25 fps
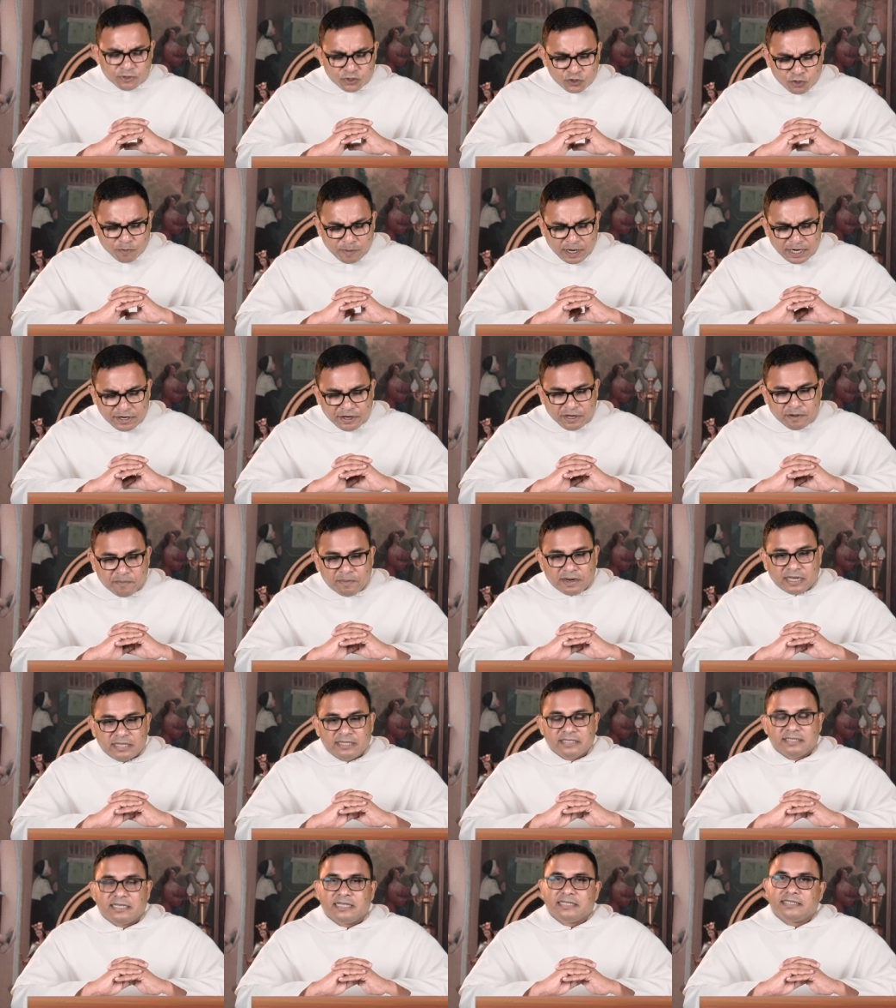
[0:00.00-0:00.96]
So my dear
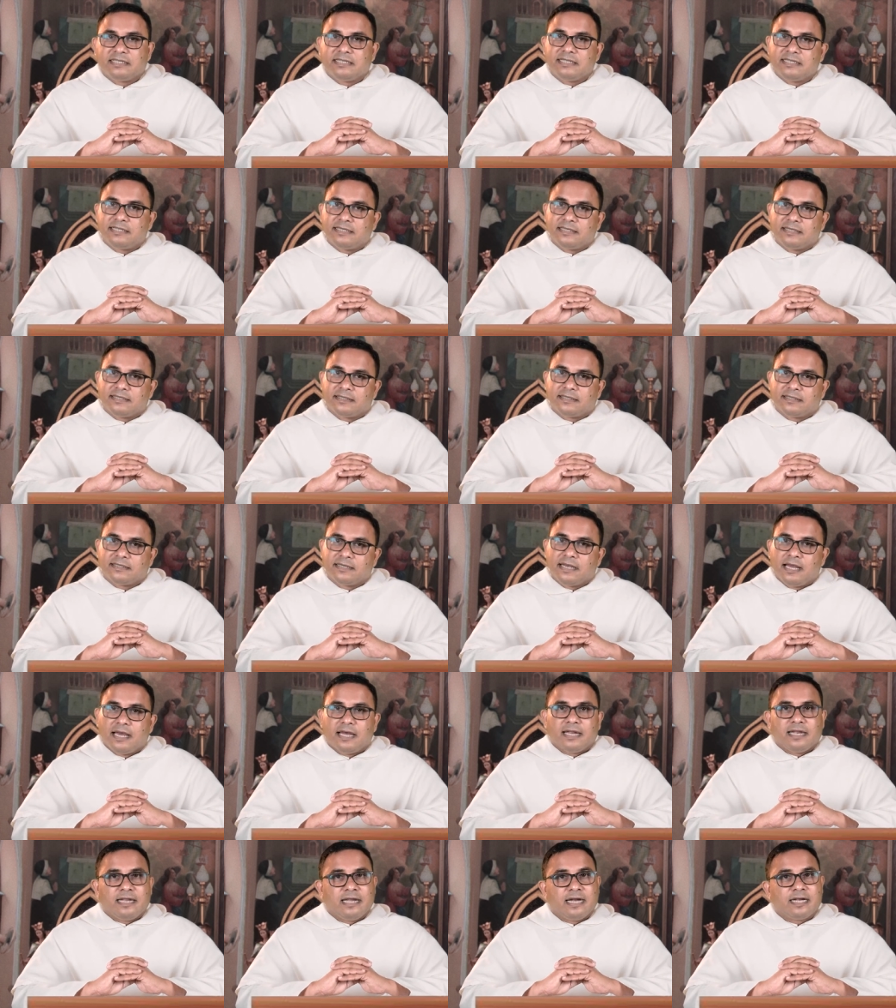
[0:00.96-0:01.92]
brothers and
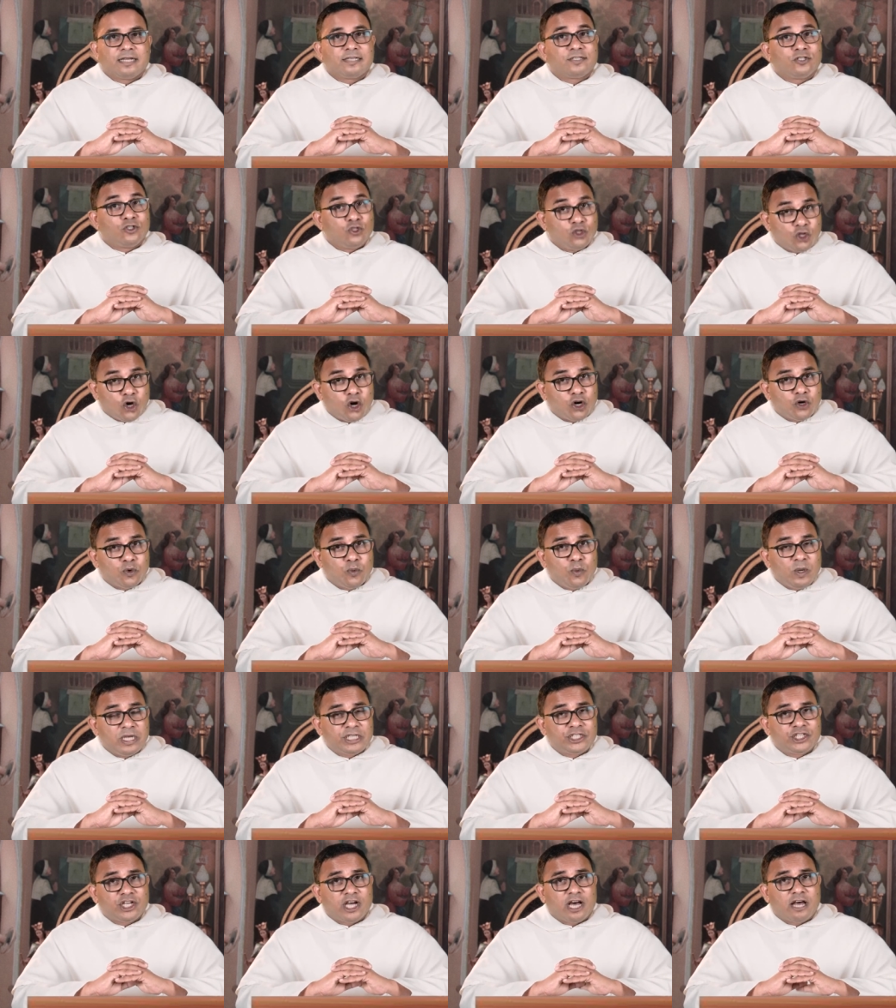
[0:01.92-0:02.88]
sisters, let us not
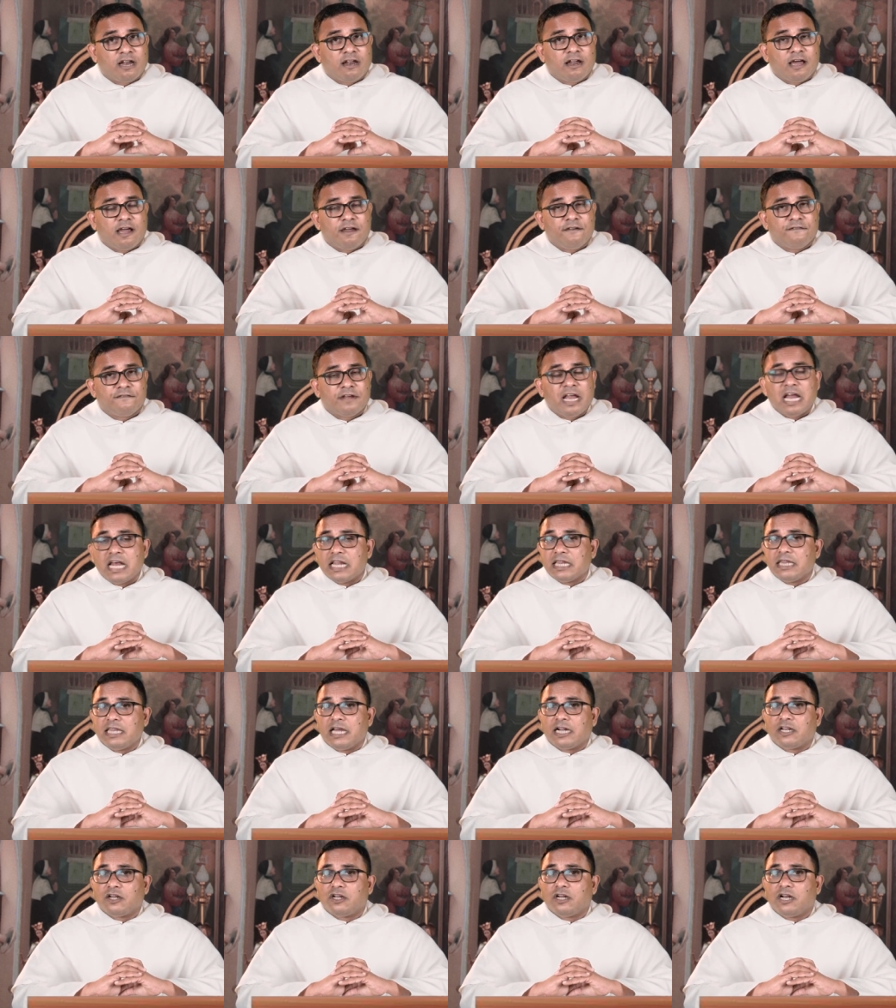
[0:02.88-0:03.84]
waste our
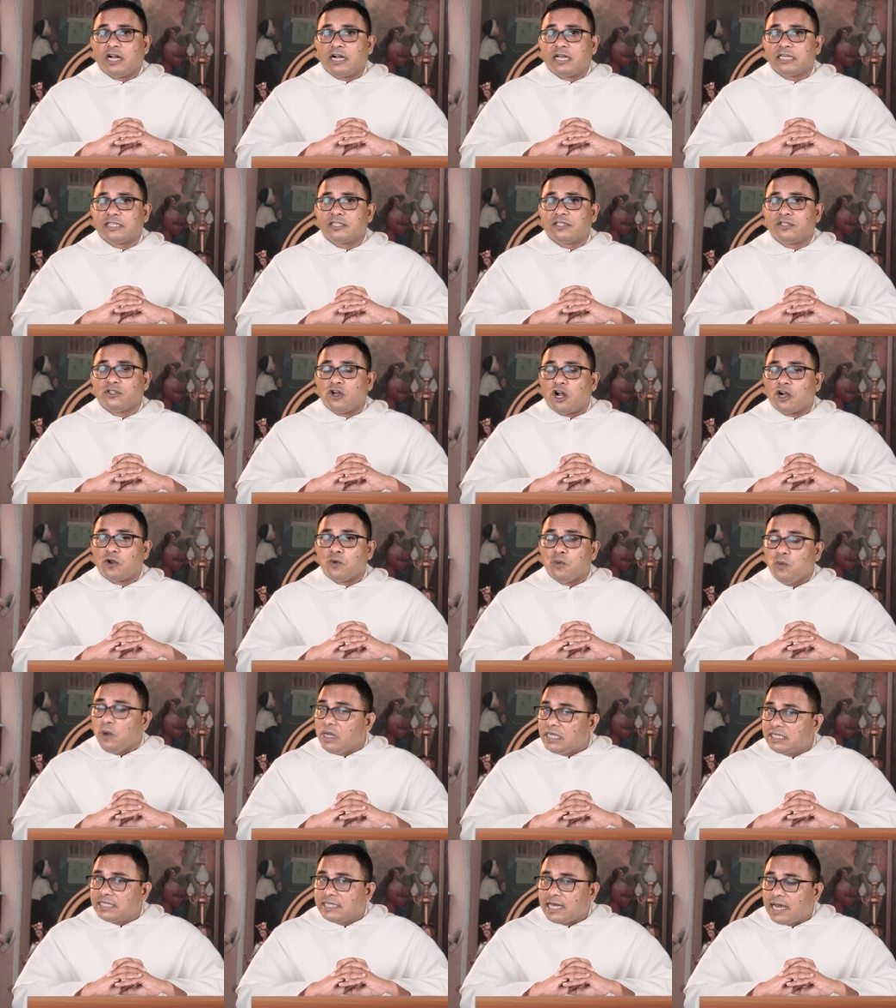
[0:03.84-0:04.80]
life, let, let us
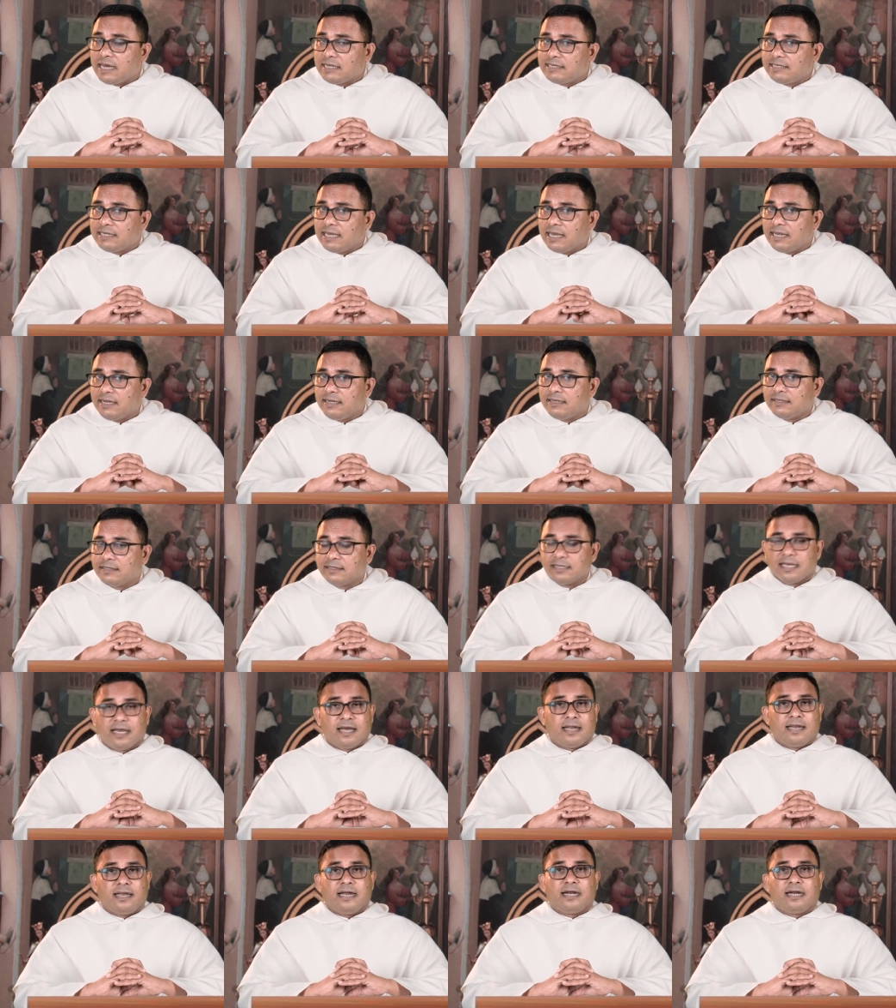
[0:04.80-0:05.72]
not waste our talents,